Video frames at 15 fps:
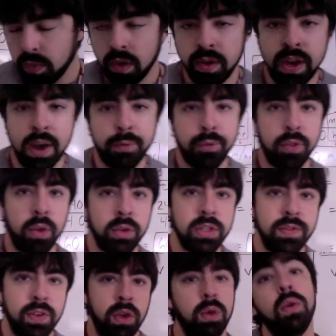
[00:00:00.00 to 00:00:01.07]
Now, for those
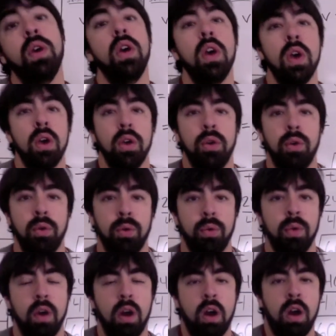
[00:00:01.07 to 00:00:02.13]
of you
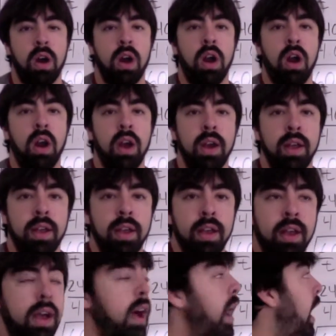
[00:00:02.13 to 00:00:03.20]
who are
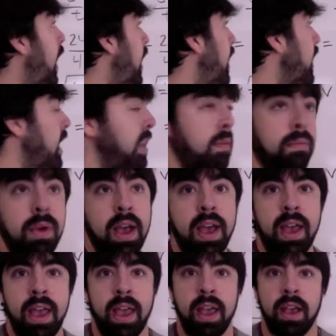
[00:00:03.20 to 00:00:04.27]
in
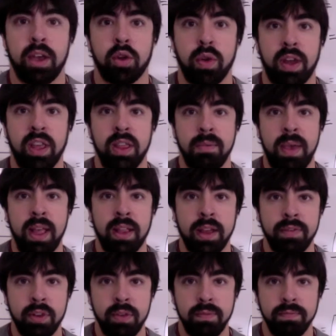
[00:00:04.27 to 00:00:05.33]
my Curriculum A
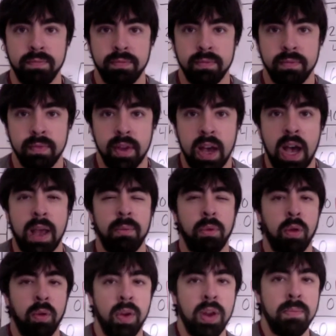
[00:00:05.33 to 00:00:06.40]
level, I'm
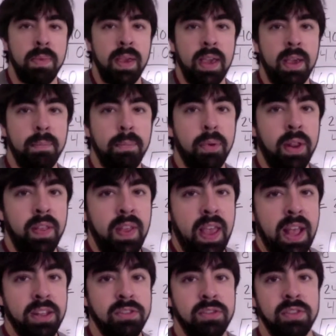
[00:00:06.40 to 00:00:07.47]
going to be putting
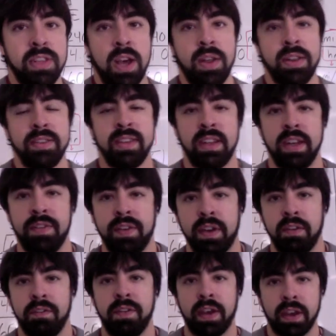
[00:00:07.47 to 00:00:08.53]
the answers down in
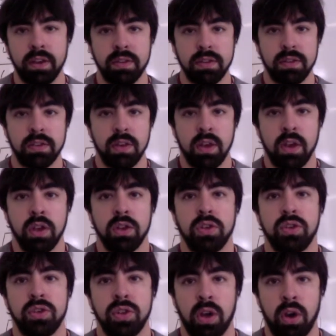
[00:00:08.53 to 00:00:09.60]
significant figures.
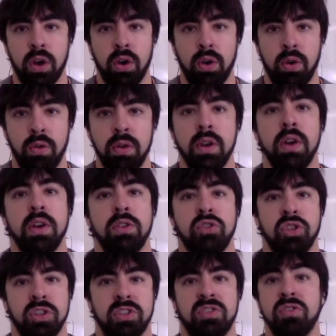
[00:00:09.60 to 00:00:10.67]
So
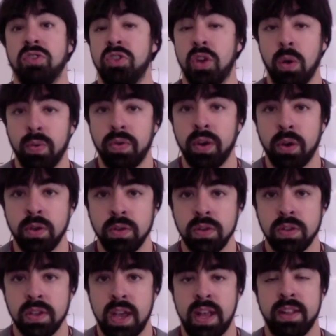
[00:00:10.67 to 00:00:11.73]
just note
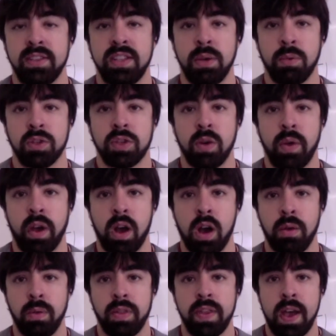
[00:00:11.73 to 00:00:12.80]
those and see what's going
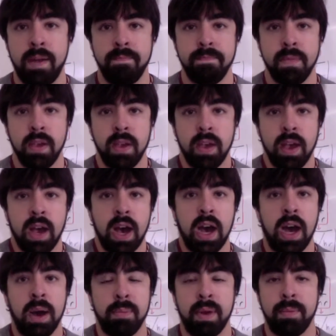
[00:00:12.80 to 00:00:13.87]
on with that.
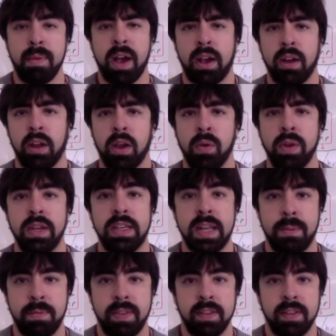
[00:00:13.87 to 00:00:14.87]
But I'm not going to go in depth